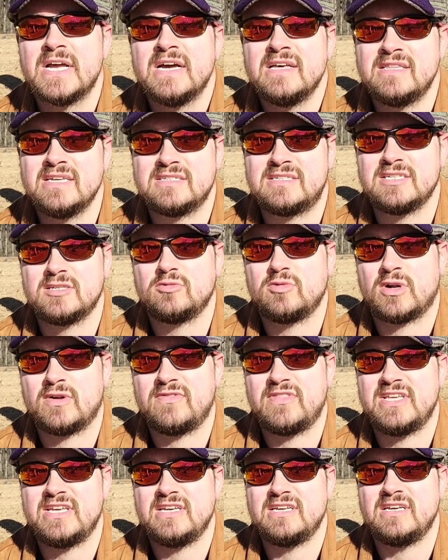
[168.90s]
This is one
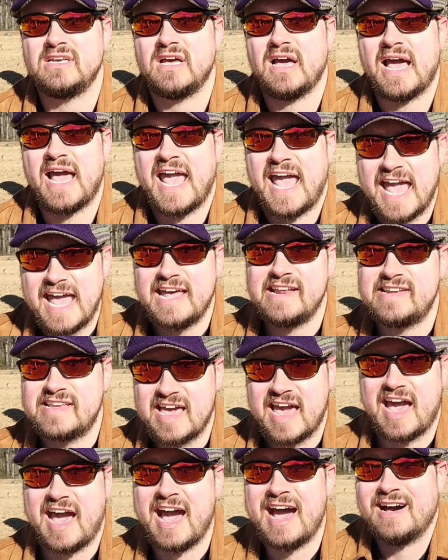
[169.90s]
of the head
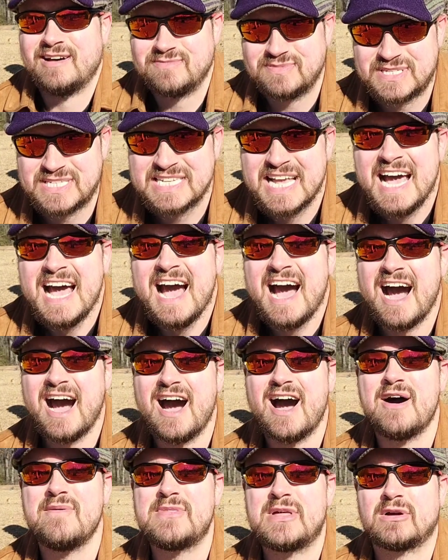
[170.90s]
caps.
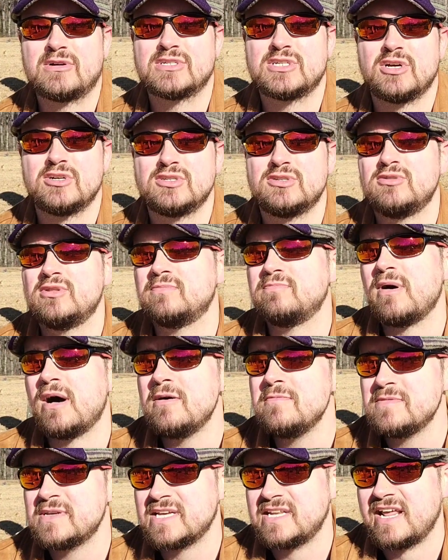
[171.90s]
There is also the
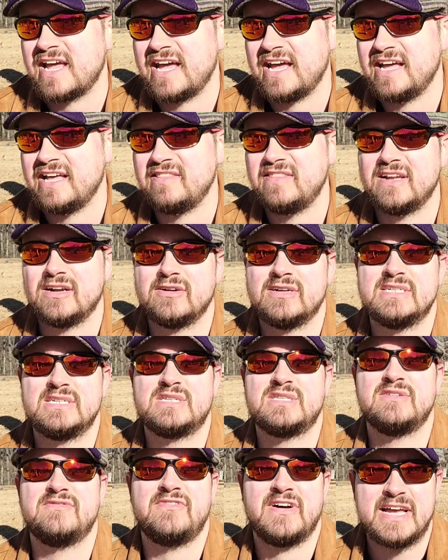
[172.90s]
pumpkin head. There
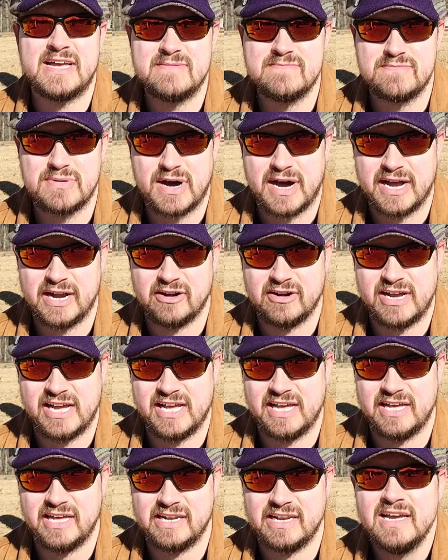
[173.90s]
is the vampire
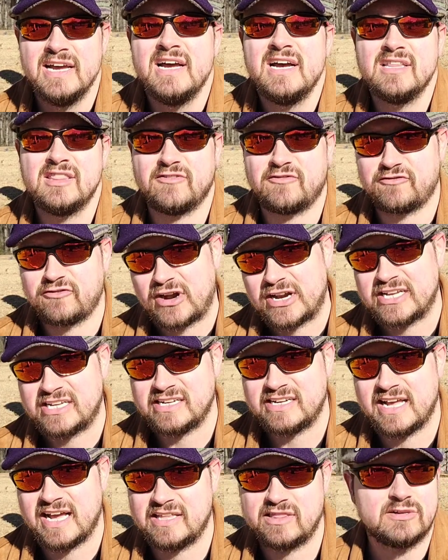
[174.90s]
head, the
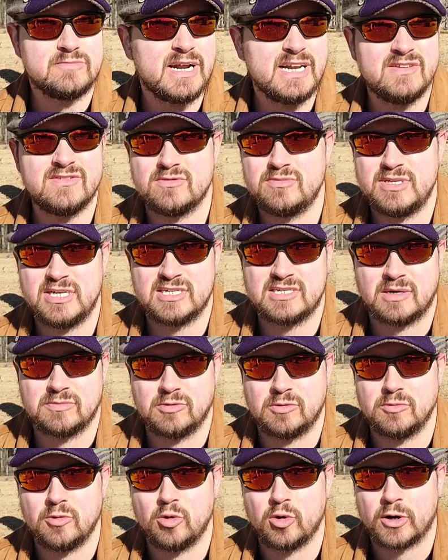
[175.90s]
Frankenhead. There might even be a
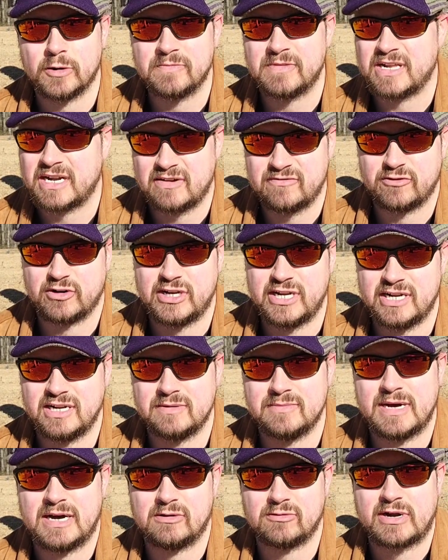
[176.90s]
couple more that I'm
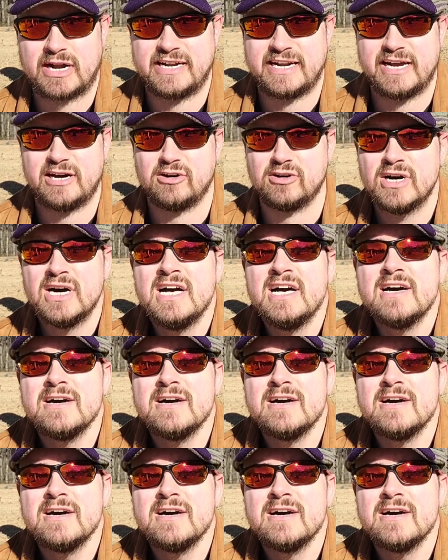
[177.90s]
forgetting about right now.